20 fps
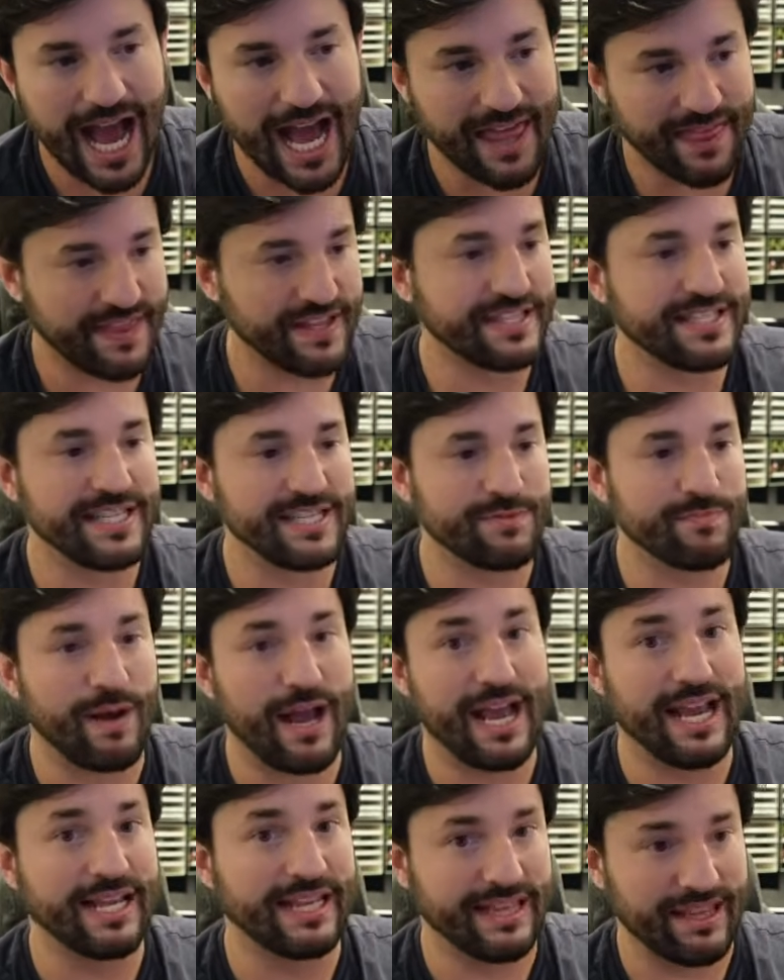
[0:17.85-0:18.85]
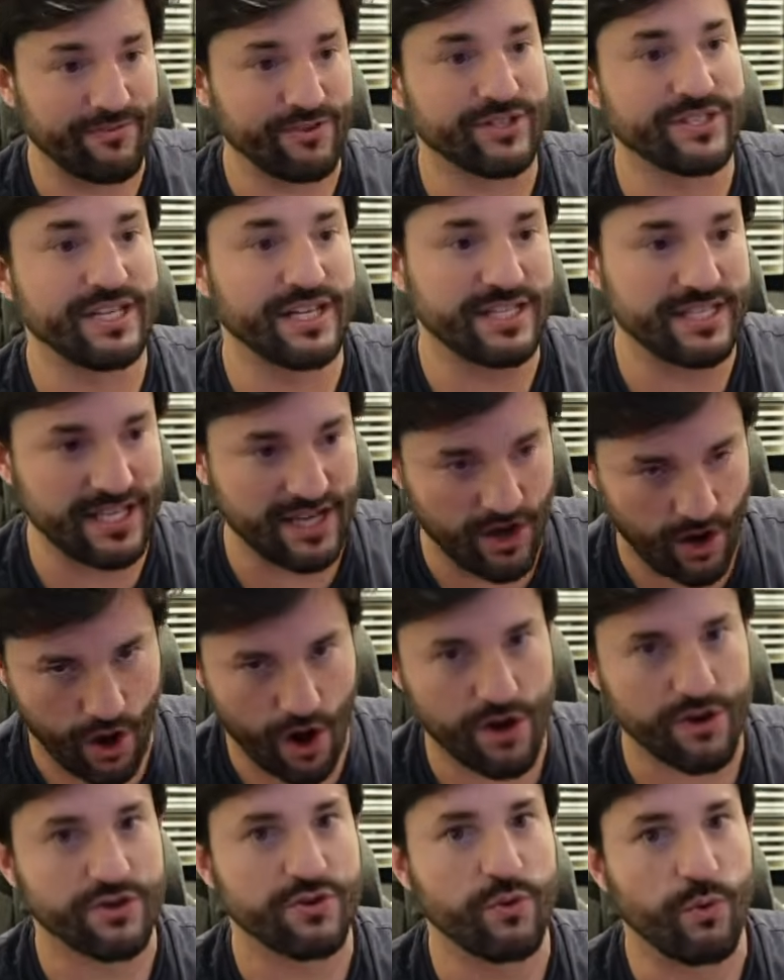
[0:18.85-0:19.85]
This is my level 60
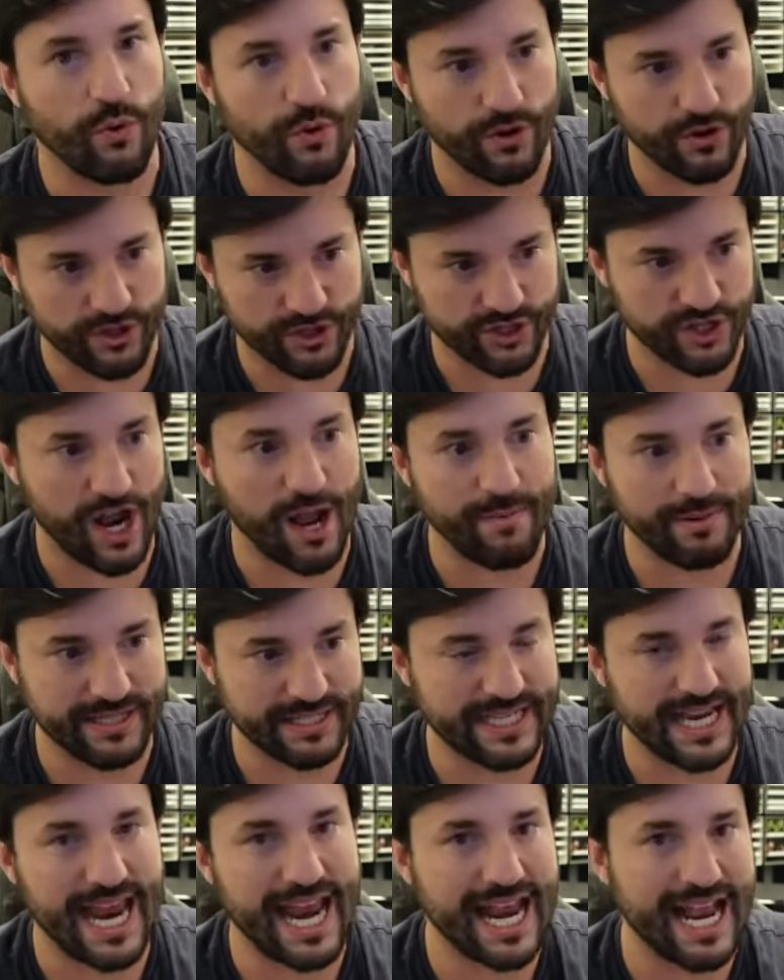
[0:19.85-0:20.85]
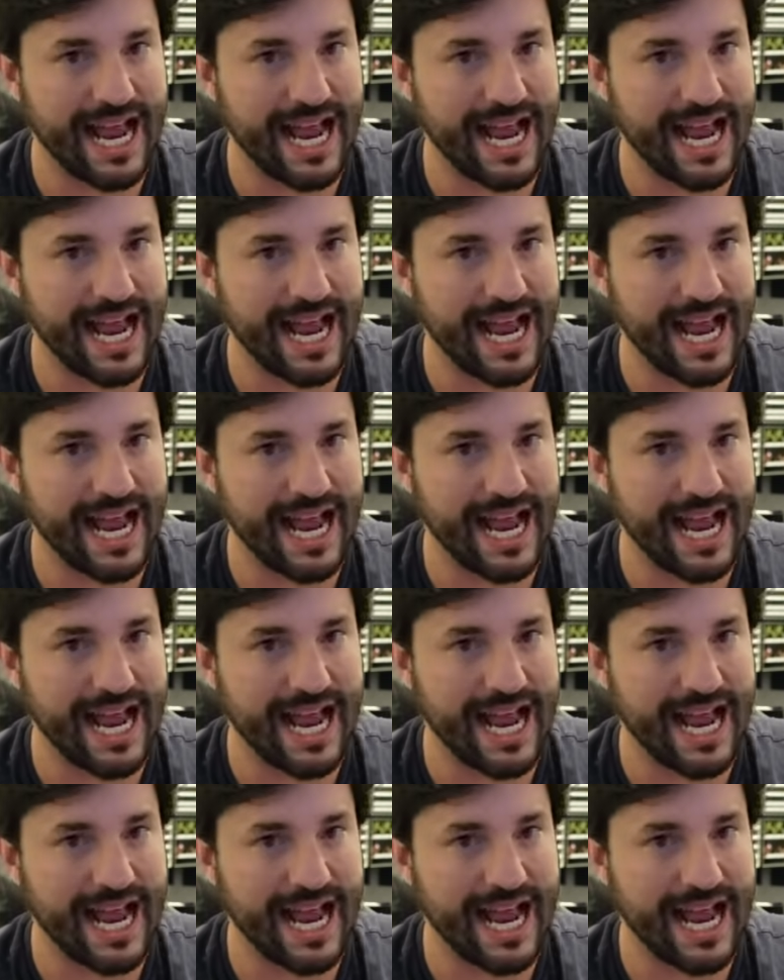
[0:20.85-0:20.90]
hardcore Shaman tank.